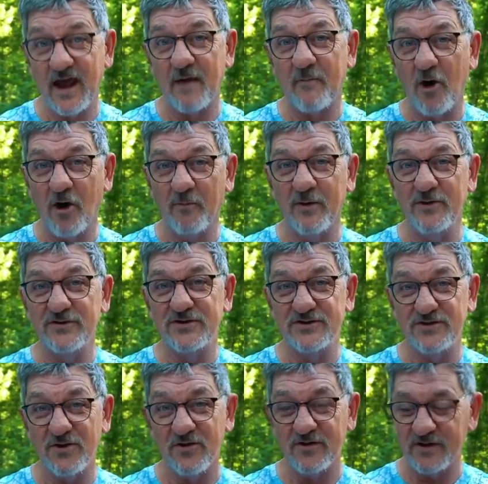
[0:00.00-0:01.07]
I'm almost
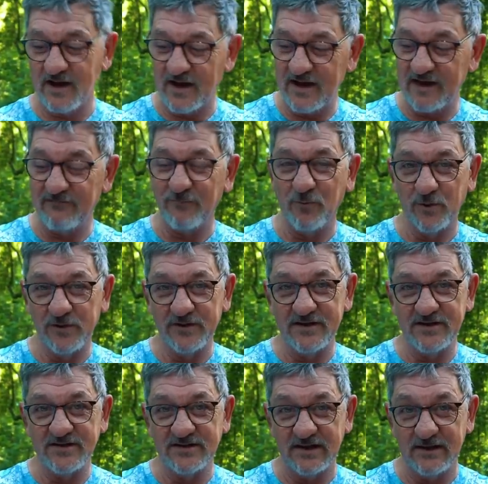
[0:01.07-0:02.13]
certain I have one of
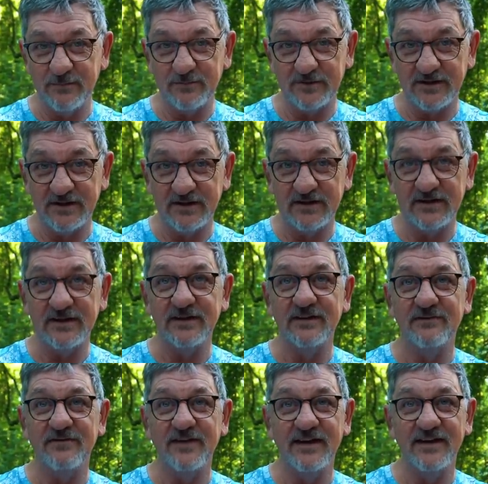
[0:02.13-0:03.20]
these empty in
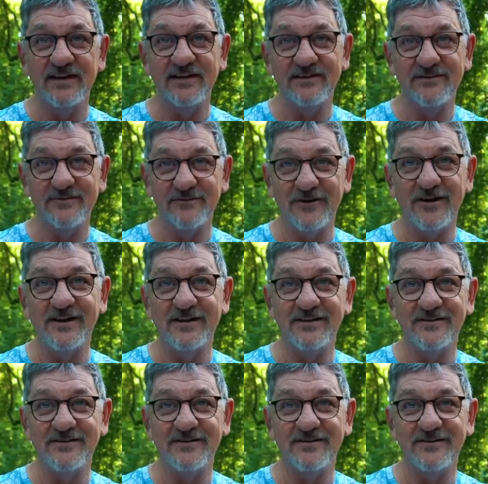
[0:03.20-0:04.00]
the van, right?